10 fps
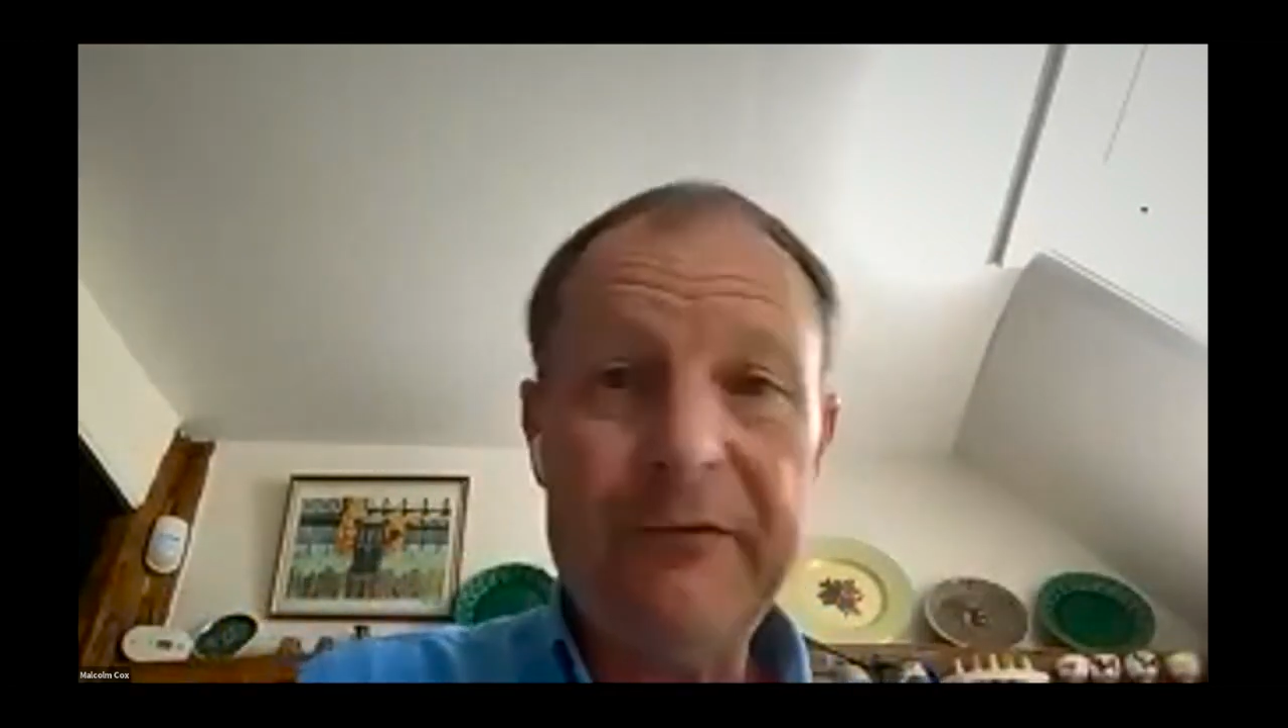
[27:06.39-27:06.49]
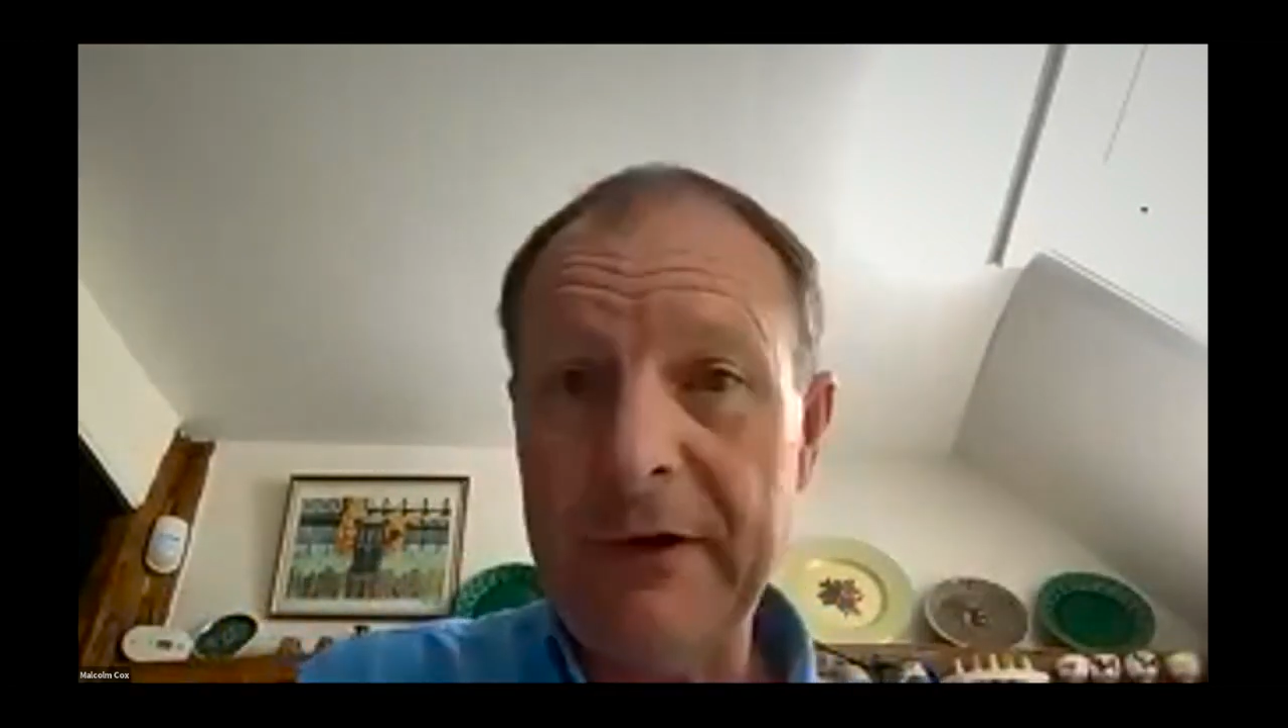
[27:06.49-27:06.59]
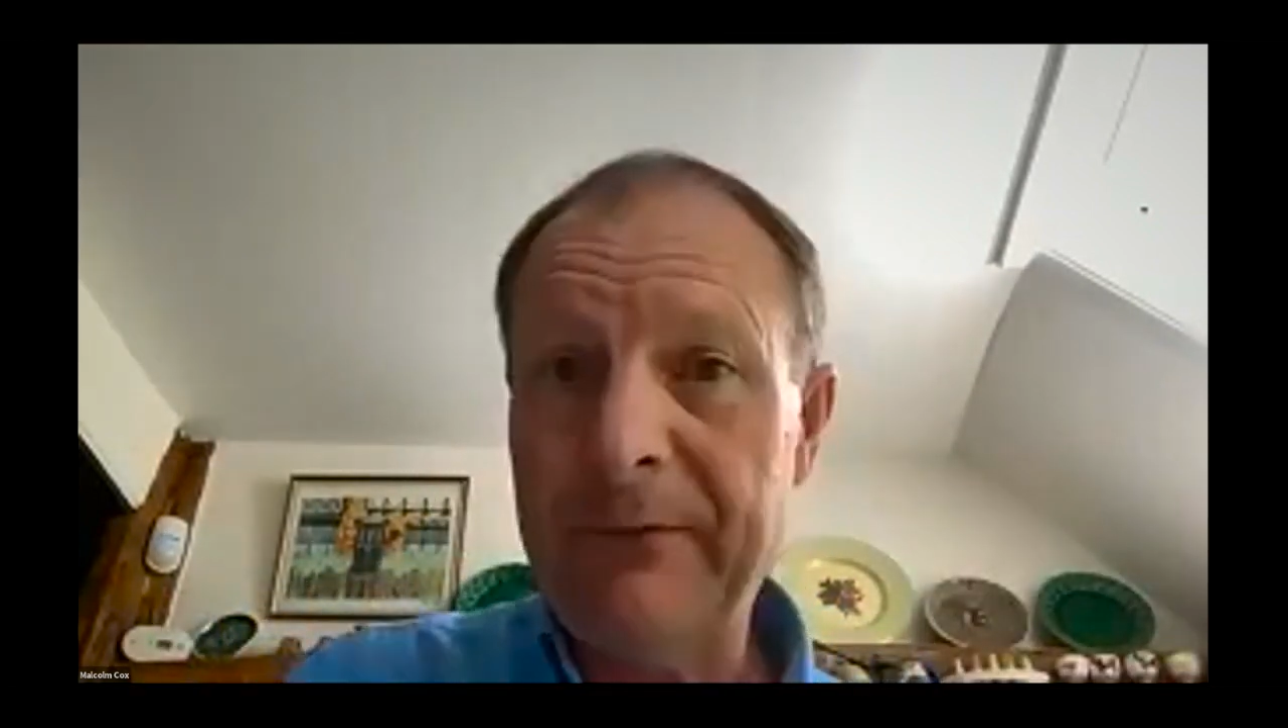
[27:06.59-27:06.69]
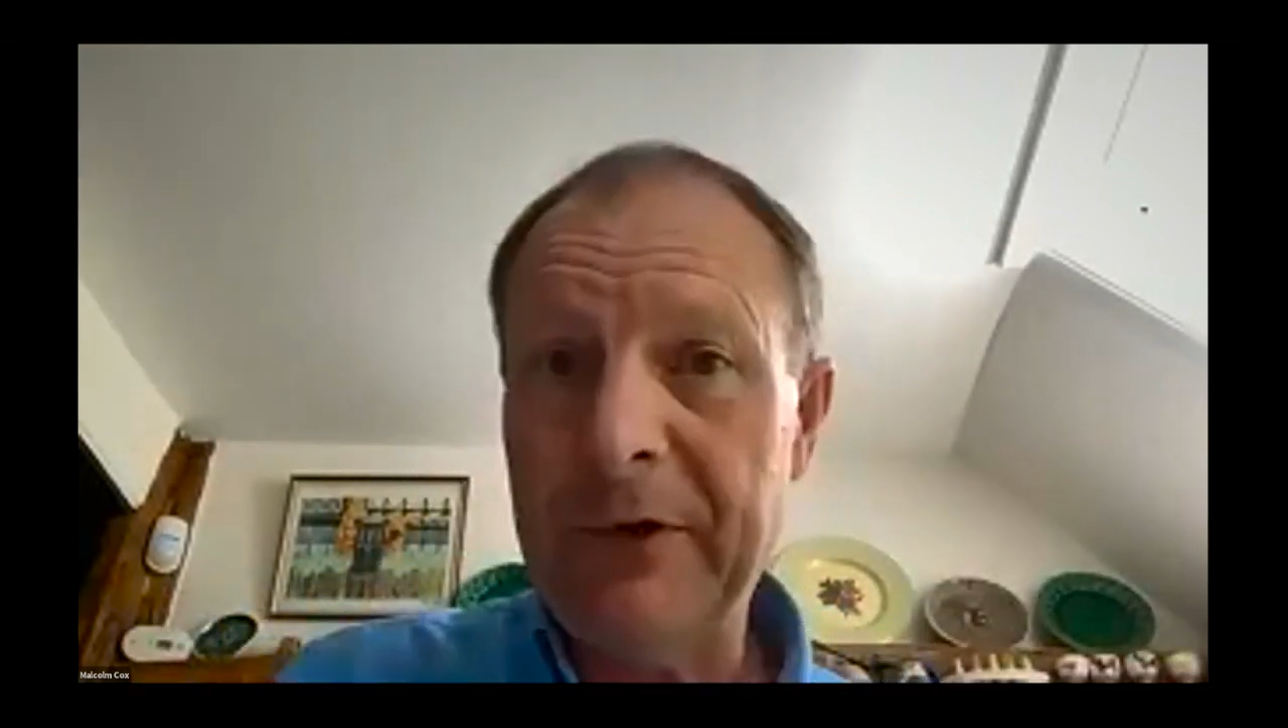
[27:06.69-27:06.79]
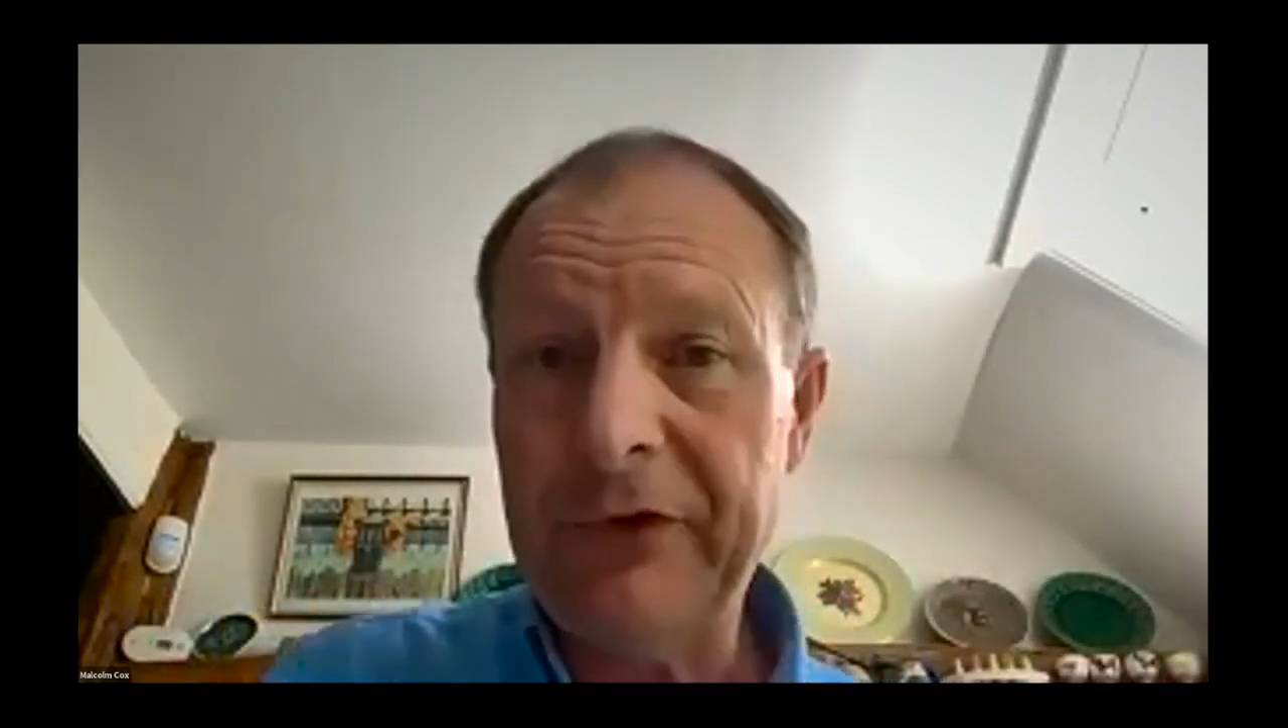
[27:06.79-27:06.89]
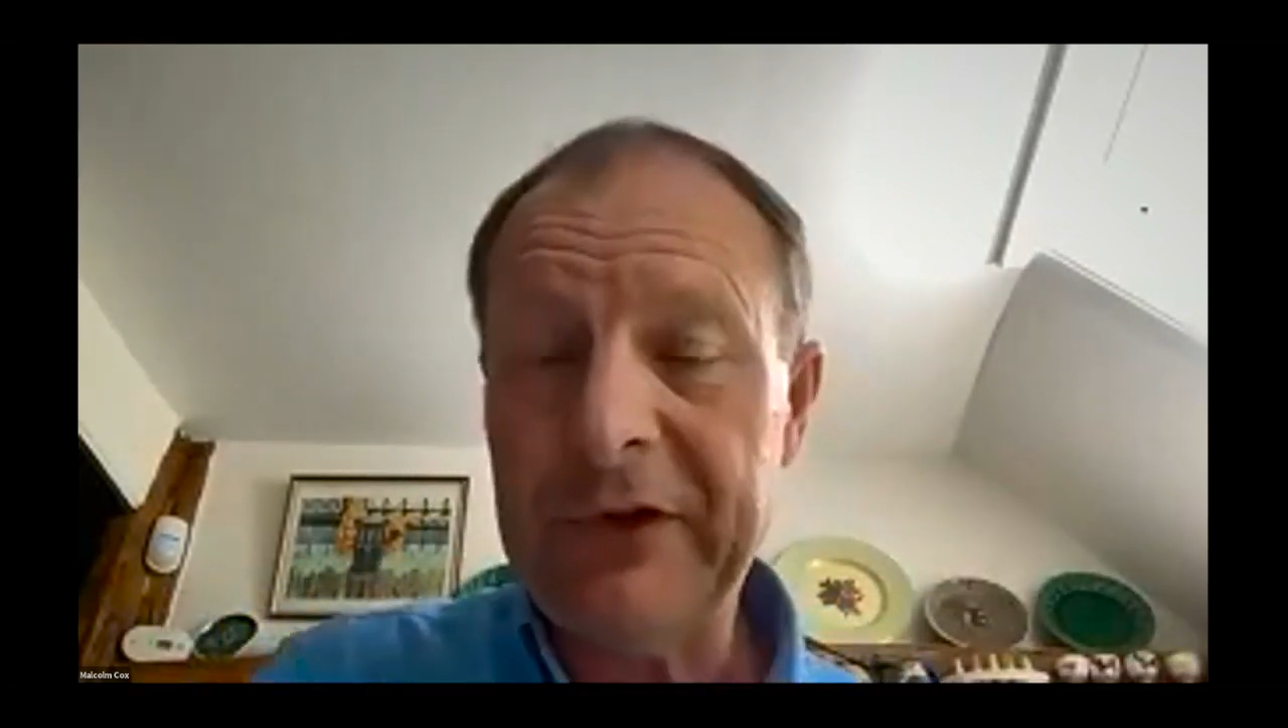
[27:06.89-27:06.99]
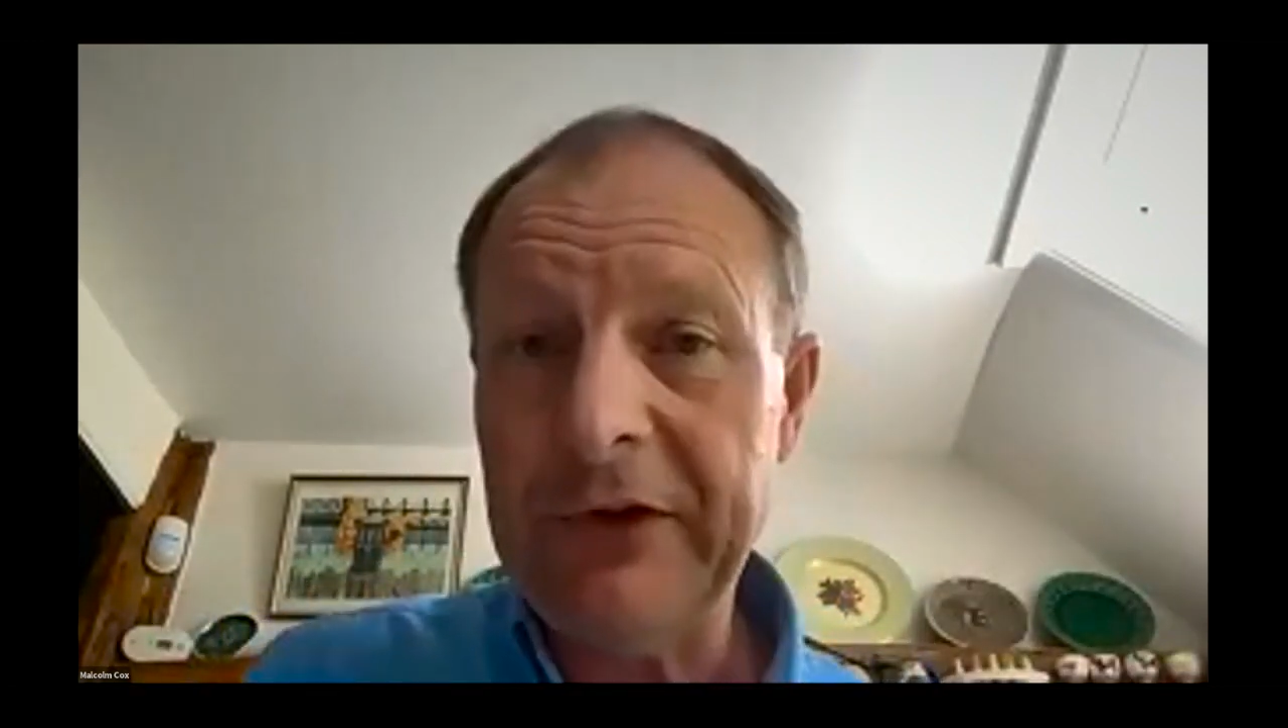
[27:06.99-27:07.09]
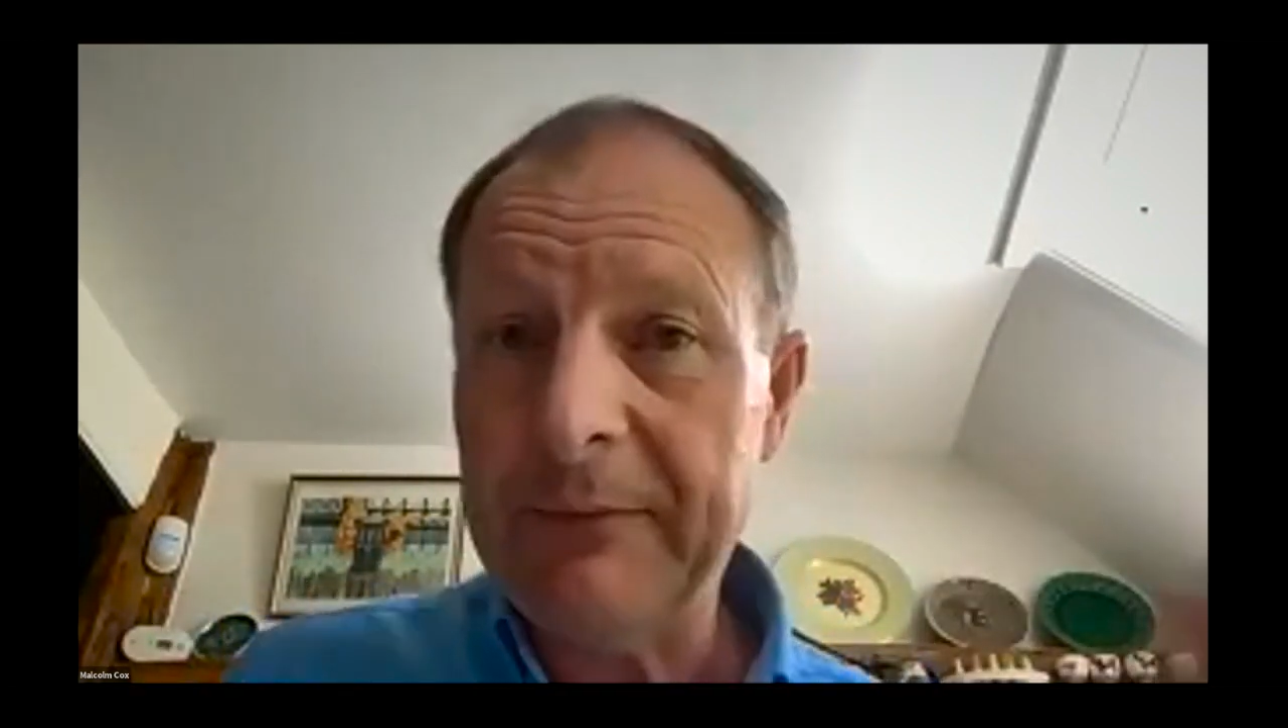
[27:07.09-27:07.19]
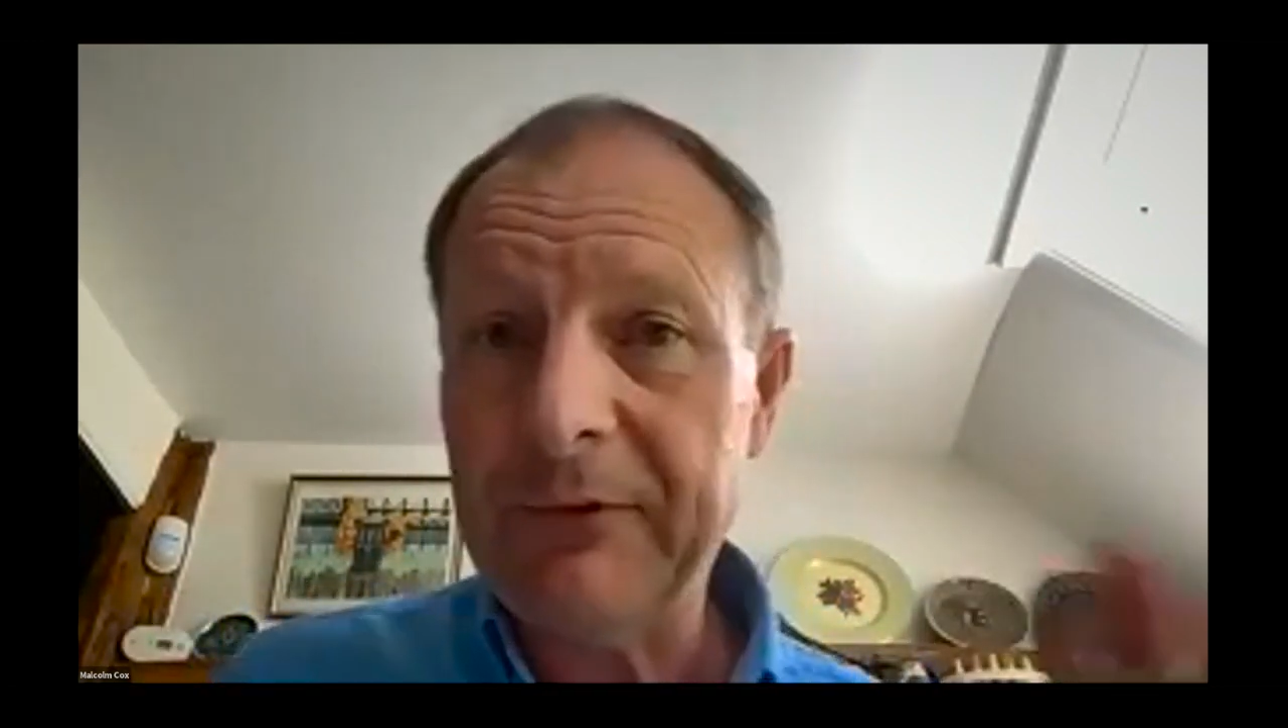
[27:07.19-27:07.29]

of 1 Kings up